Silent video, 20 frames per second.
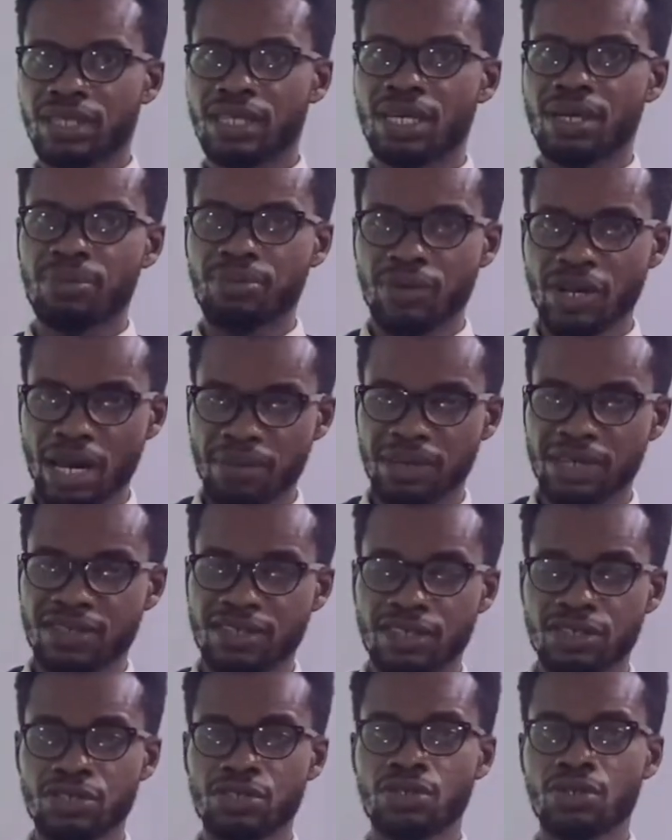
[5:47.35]
The employer
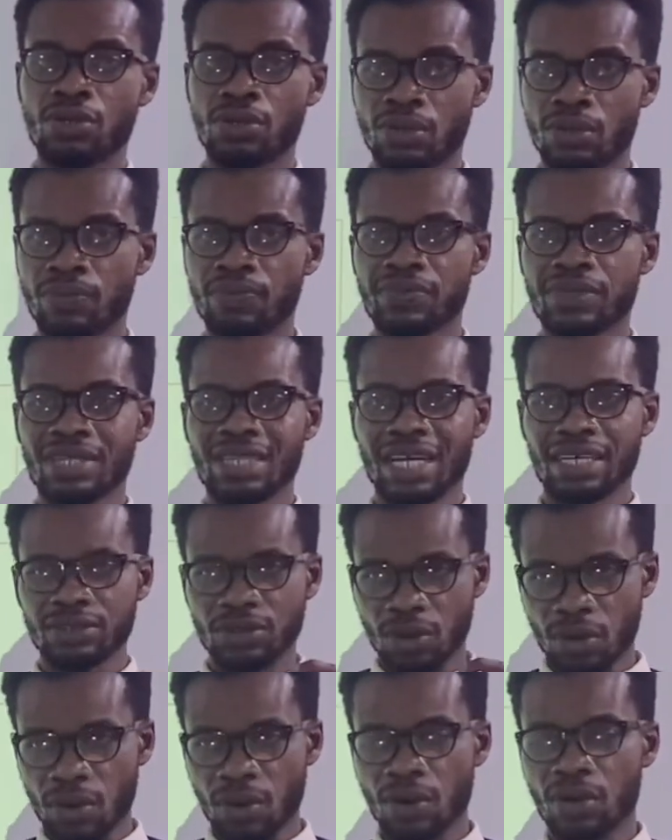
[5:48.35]
must ensure that
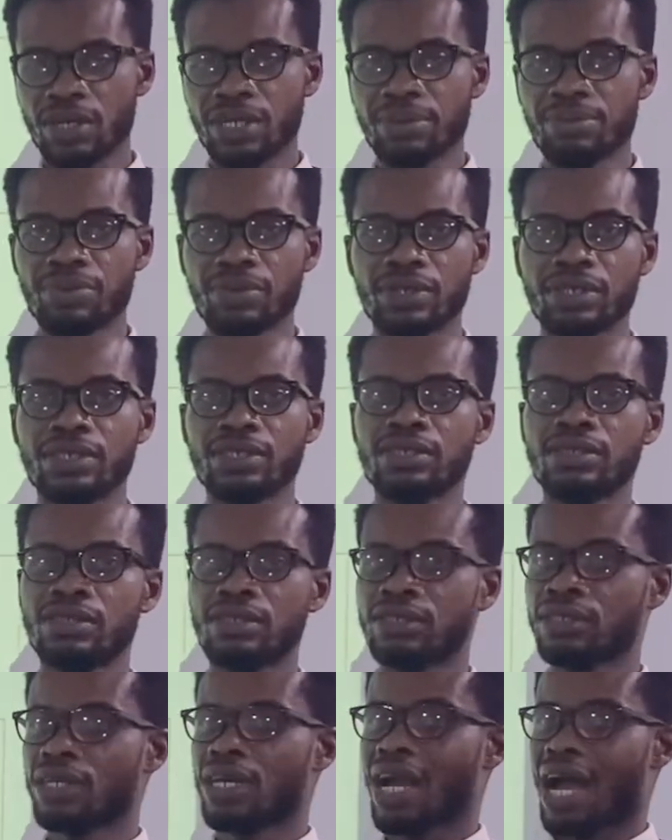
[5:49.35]
all
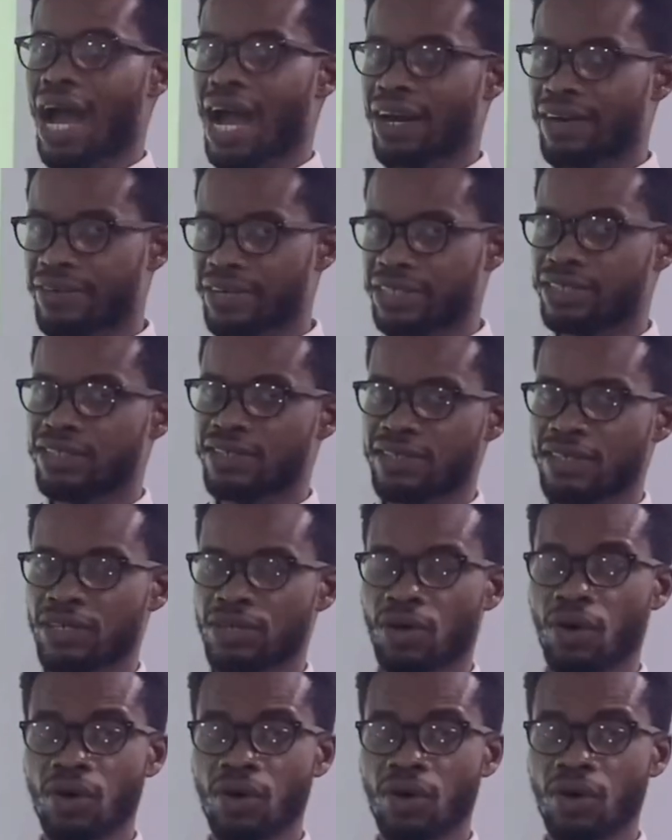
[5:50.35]
employees are registered,